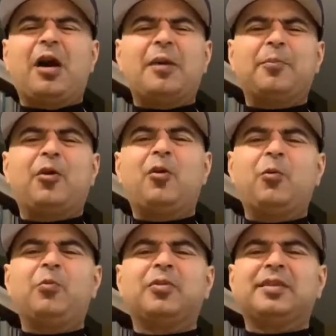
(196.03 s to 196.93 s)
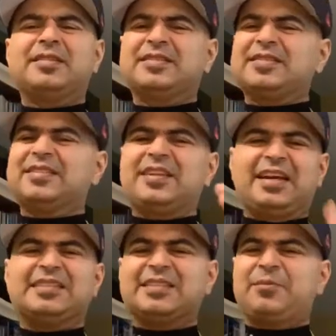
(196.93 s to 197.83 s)
I'm hope this is the
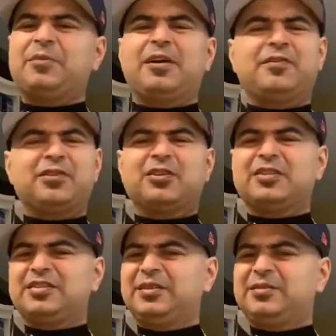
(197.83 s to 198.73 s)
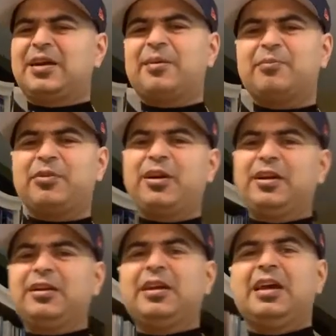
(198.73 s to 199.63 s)
last time I'm ever gonna see Tom
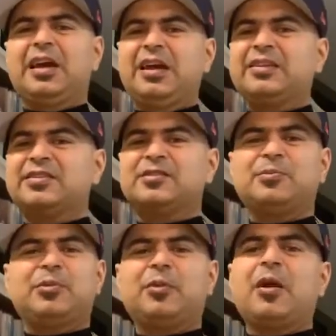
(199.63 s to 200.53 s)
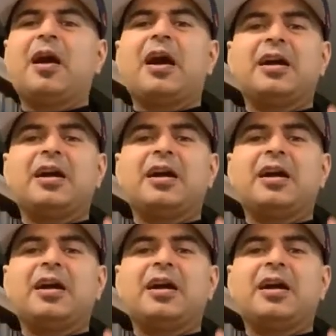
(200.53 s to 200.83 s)
Brady in the Super Bowl.